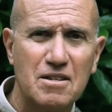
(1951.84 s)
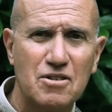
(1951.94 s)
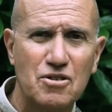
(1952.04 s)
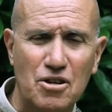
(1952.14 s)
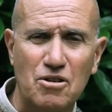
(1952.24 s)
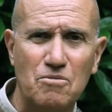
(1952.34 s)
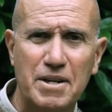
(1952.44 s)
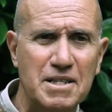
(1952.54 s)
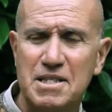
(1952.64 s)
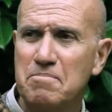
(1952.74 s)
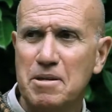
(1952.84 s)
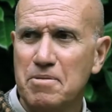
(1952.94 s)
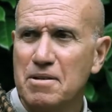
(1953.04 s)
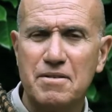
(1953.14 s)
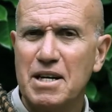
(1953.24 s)
You know, when I see
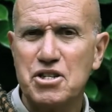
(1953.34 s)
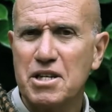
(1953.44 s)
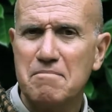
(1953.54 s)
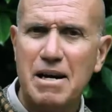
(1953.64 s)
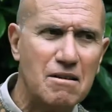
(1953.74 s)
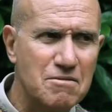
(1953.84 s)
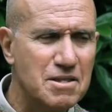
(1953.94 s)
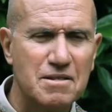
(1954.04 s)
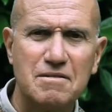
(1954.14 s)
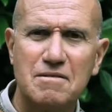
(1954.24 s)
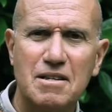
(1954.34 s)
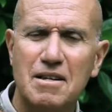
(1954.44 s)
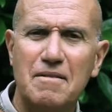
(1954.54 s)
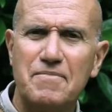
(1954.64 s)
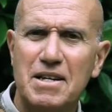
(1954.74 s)
people rushing about, and
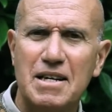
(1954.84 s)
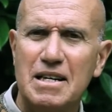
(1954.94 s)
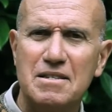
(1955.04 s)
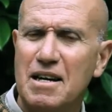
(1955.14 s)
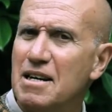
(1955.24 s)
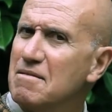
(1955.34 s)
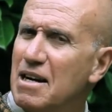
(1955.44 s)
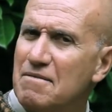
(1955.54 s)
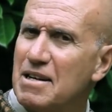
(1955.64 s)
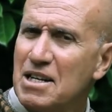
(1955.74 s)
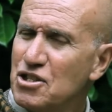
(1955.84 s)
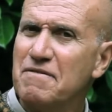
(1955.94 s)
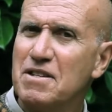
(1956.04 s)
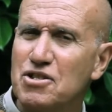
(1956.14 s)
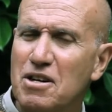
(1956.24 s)
and I, I actually
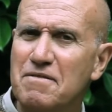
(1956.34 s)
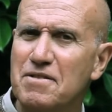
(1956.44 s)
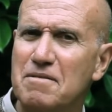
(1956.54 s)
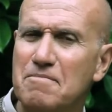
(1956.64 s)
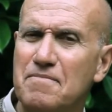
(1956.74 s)
feel sorry for them.